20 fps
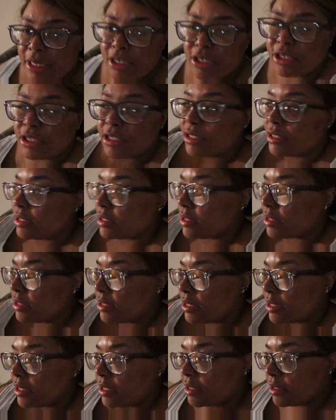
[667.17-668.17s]
is just
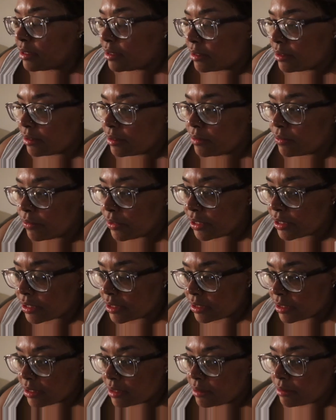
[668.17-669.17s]
sitting where it's
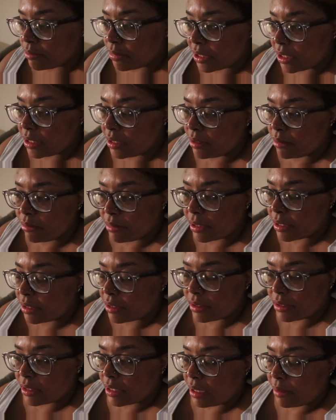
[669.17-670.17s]
gonna be but
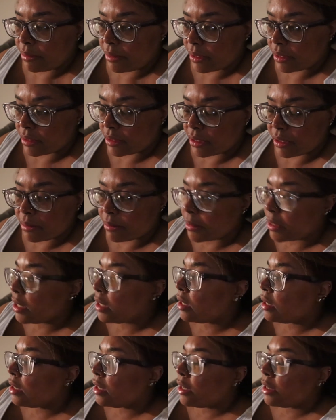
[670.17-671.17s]
it's not plugged up
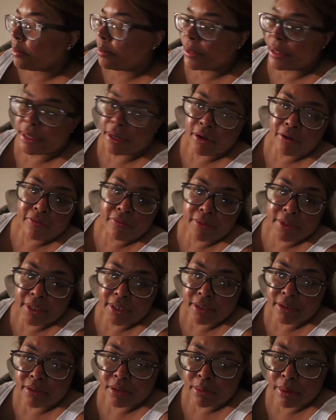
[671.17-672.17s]
but
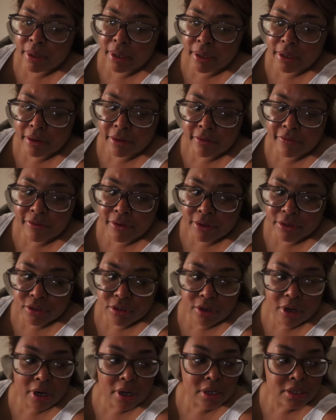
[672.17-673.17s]
hopefully tomorrow fingers
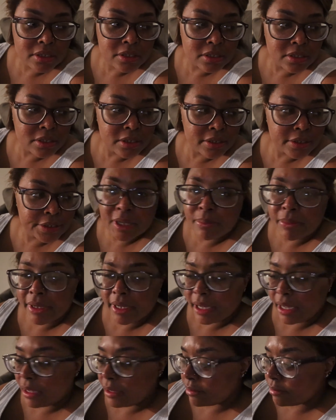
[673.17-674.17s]
crossed but
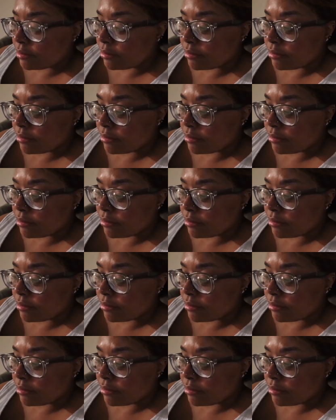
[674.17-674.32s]
yeah